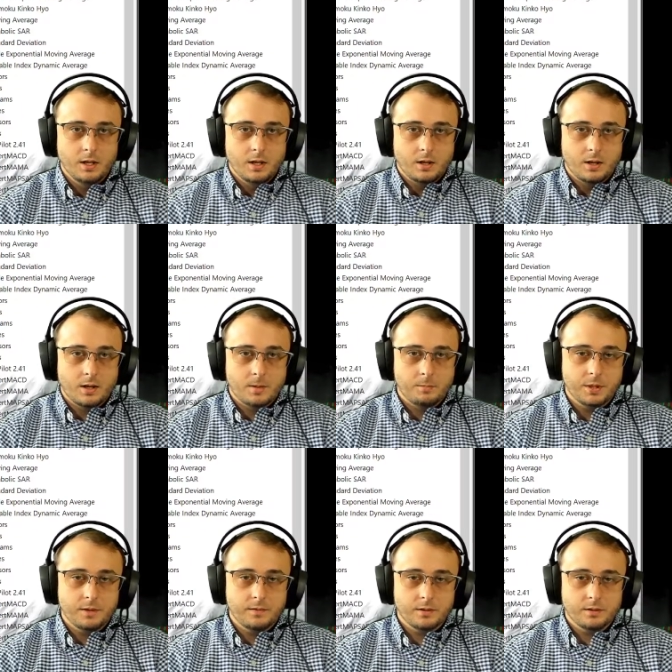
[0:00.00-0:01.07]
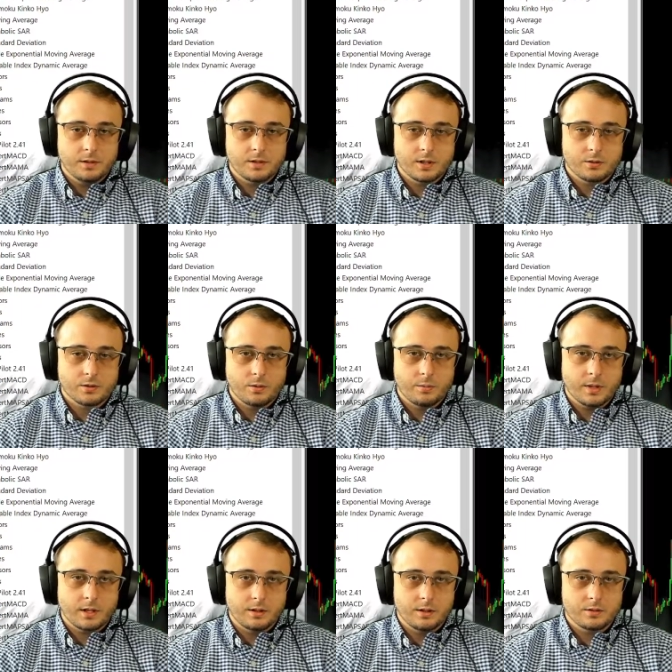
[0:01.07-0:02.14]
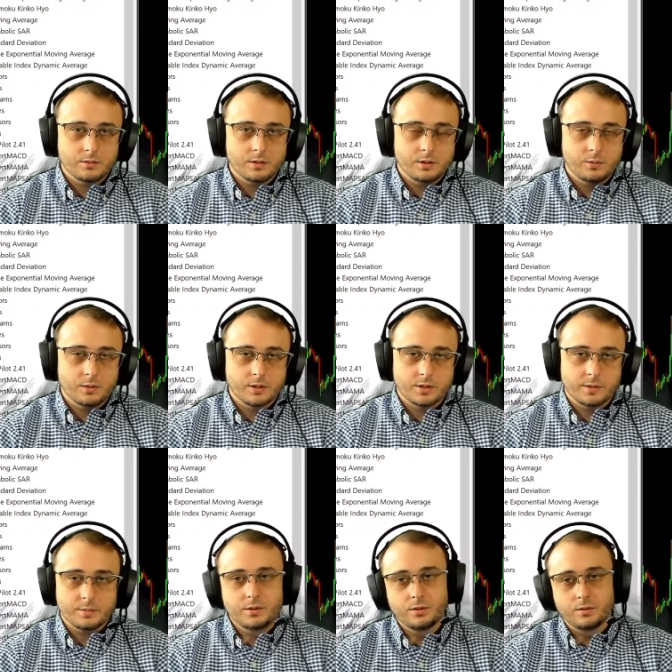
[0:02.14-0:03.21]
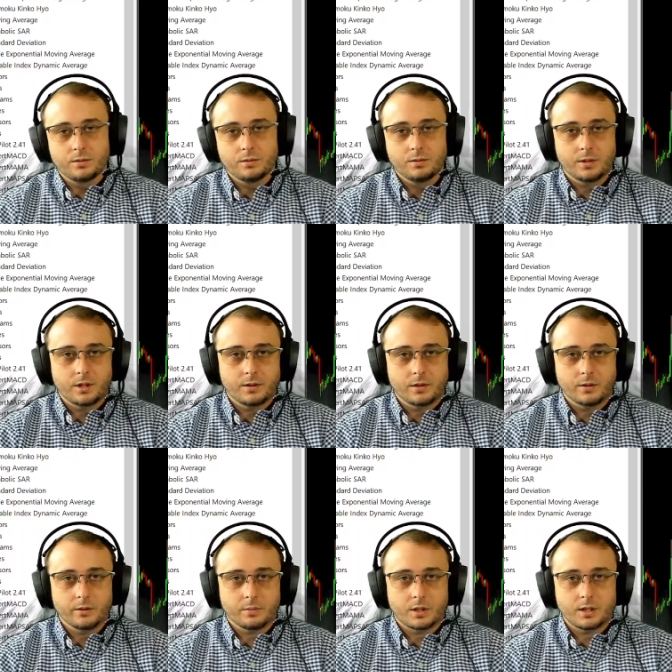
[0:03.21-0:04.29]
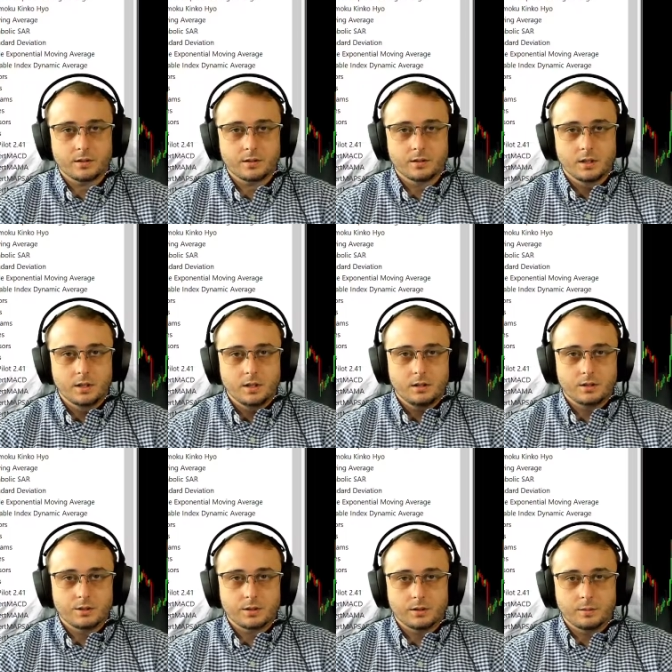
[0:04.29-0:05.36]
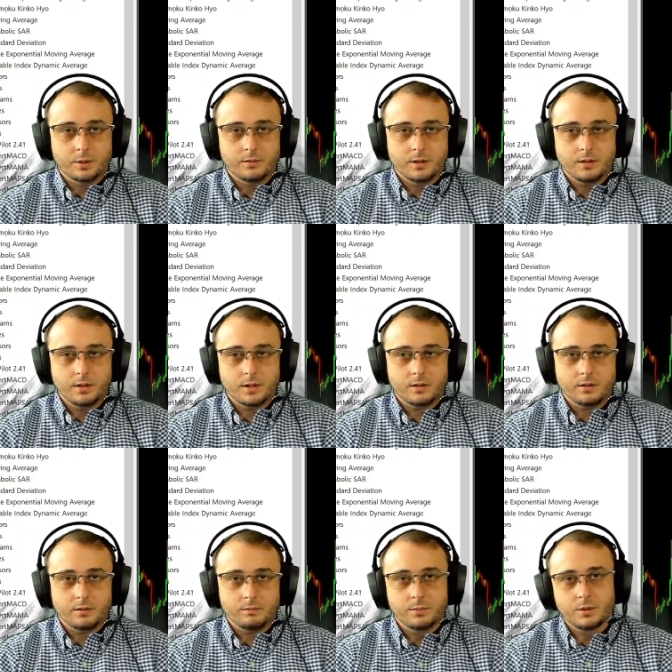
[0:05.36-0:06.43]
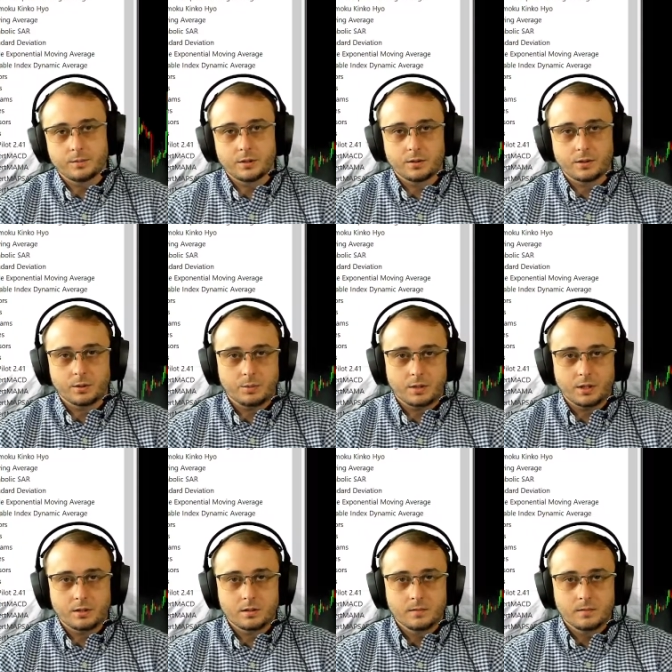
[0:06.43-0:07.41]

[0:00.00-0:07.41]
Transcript: But if let's say you're scrolling back in history and you want to jump to the current price, you can just click the button right there and it'll jump to the current price.